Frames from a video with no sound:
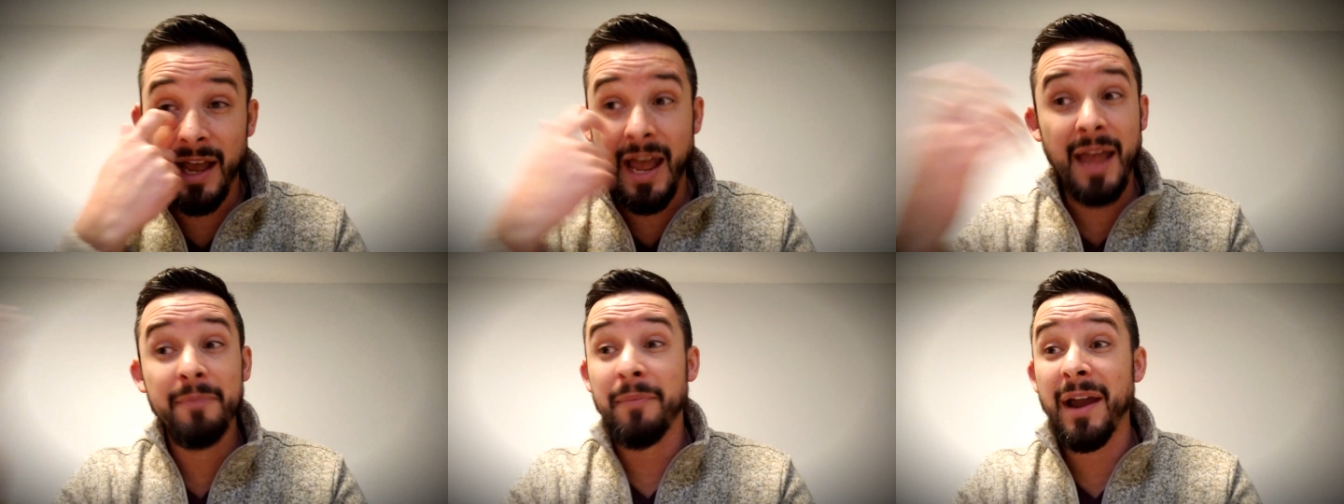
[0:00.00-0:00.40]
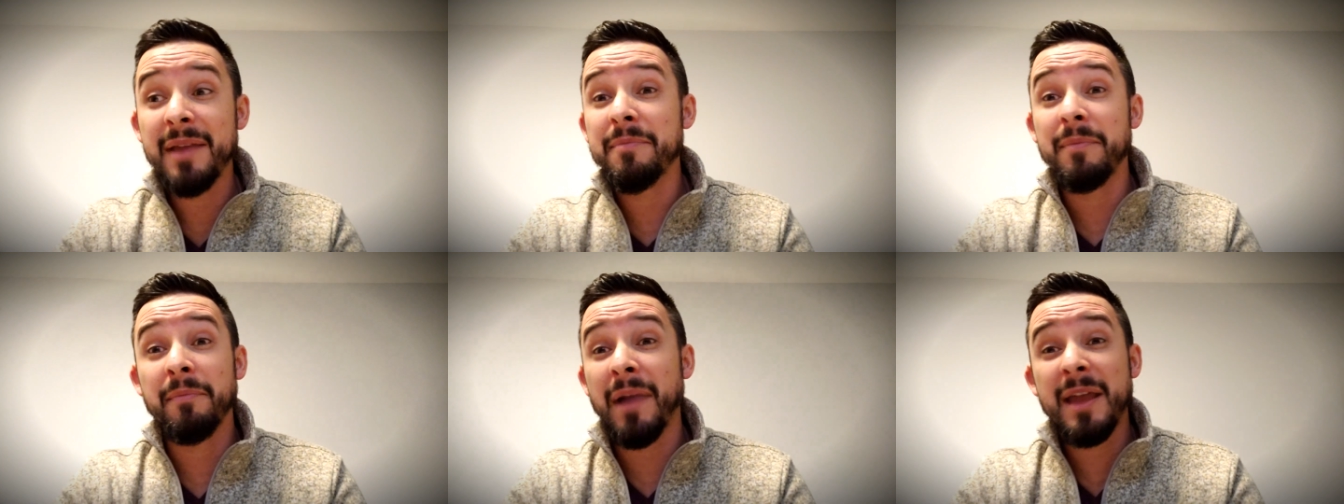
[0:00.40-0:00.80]
It
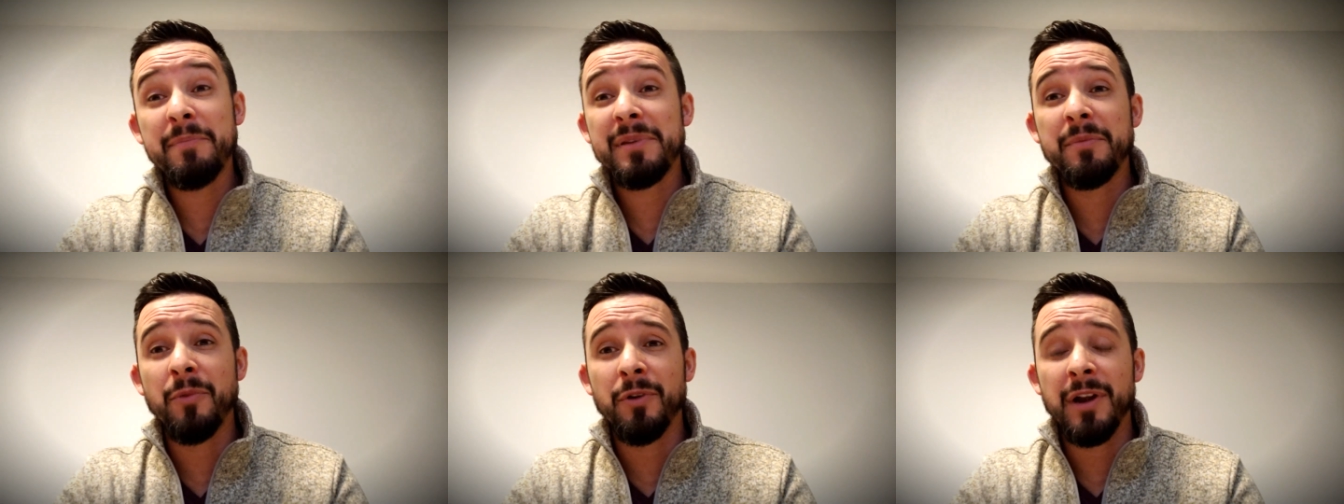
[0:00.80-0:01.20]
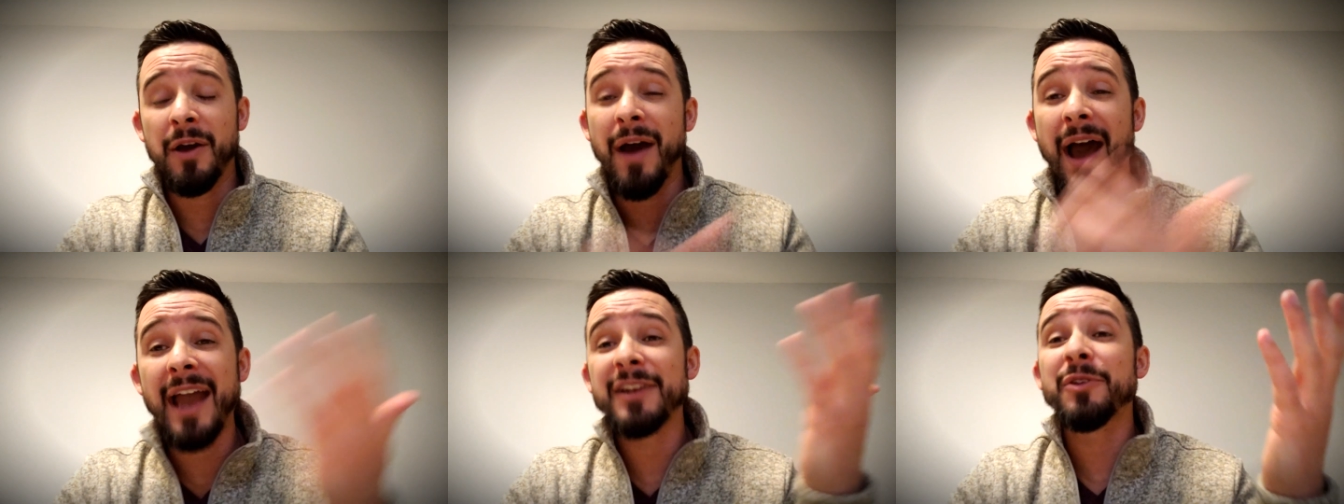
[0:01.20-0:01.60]
might be more
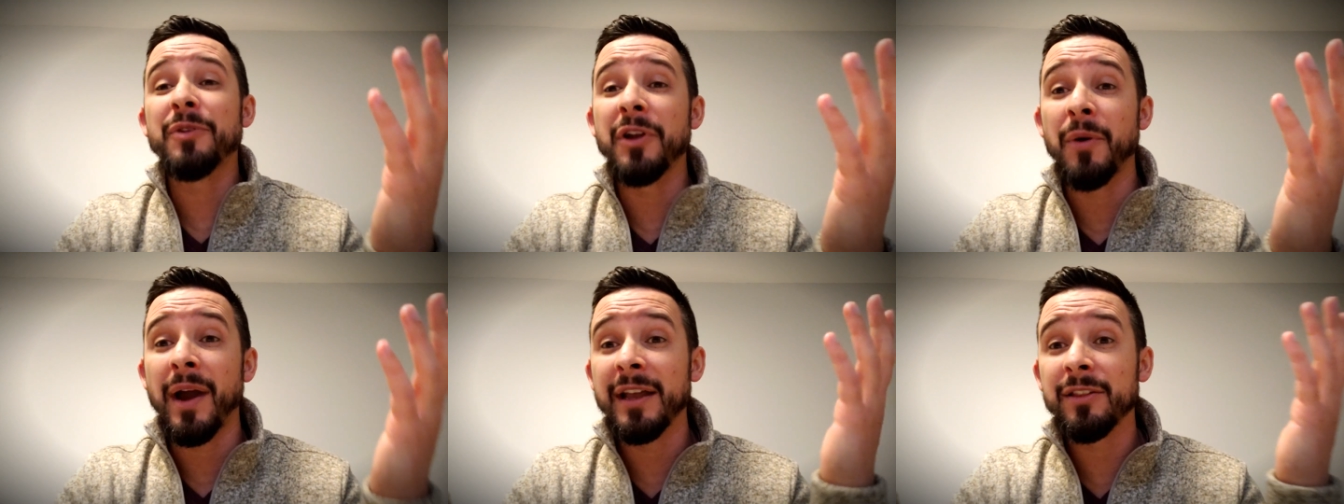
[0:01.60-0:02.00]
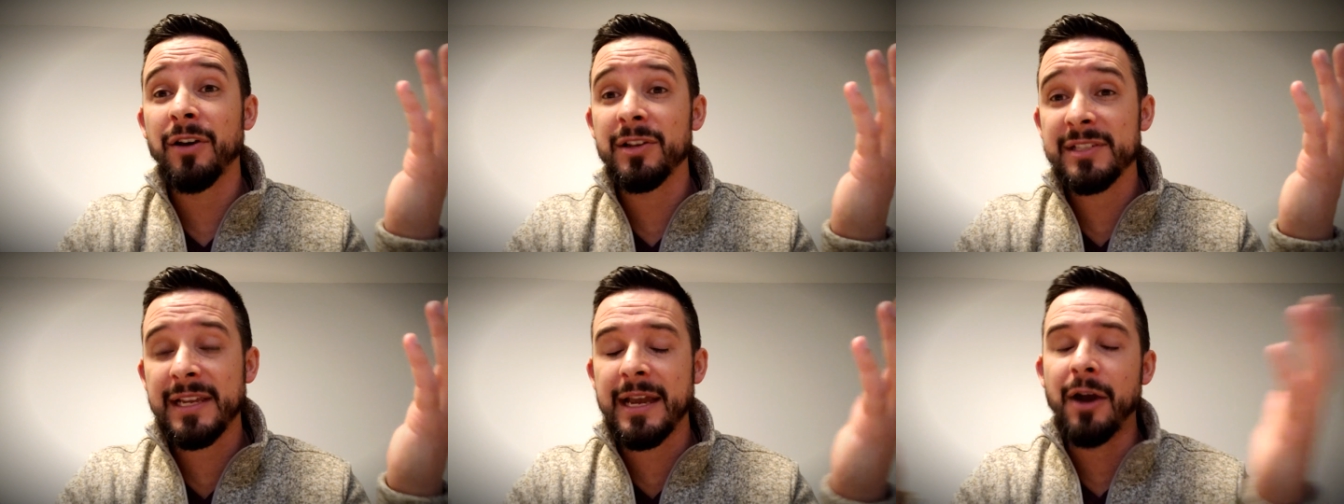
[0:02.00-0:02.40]
now. I don't know. I
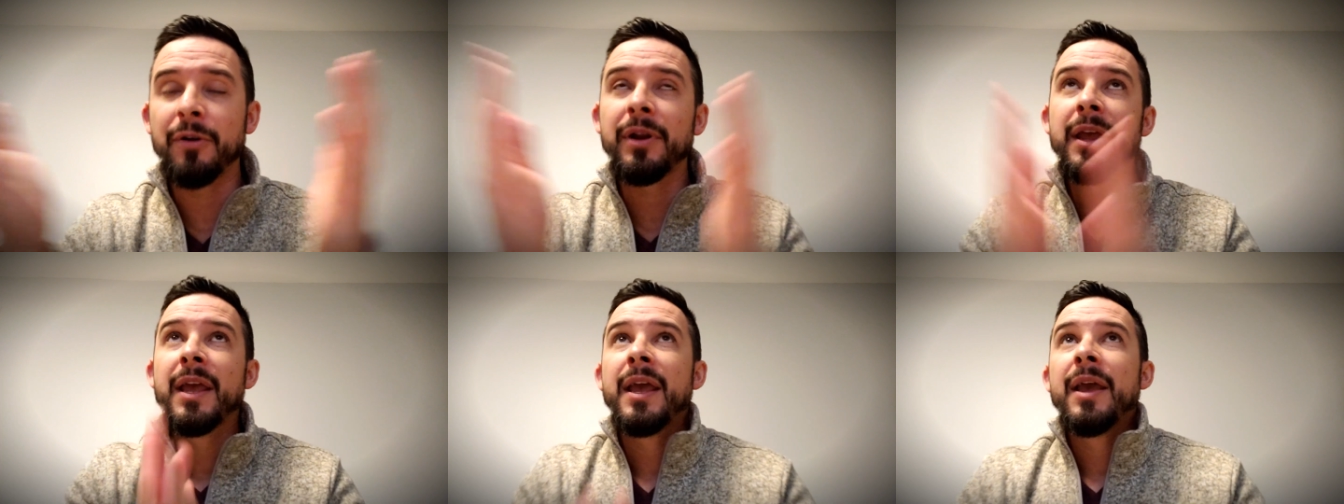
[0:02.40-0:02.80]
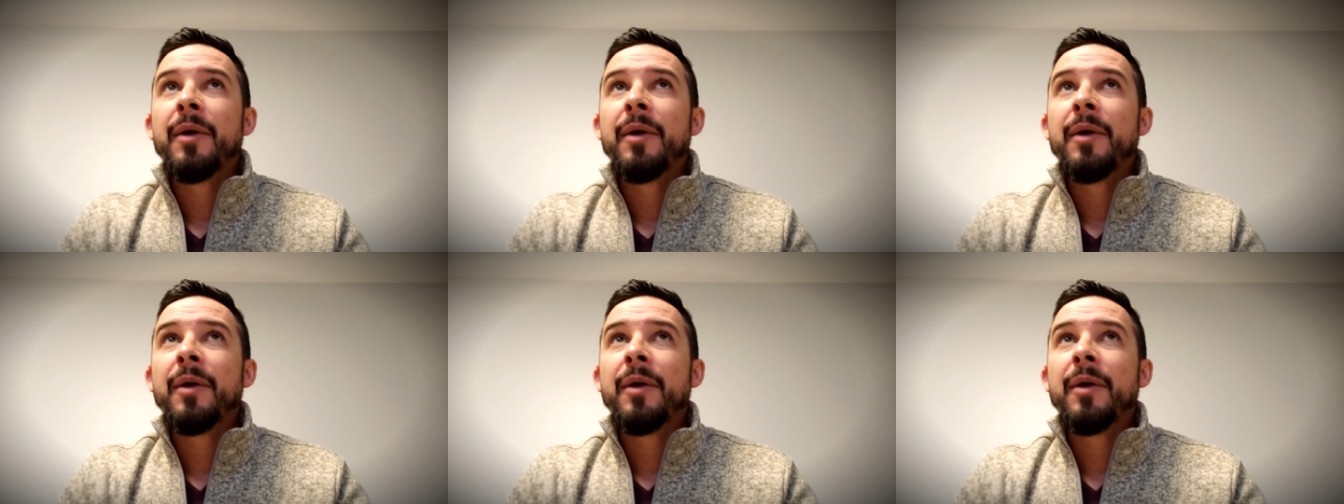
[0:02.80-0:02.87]
lost count.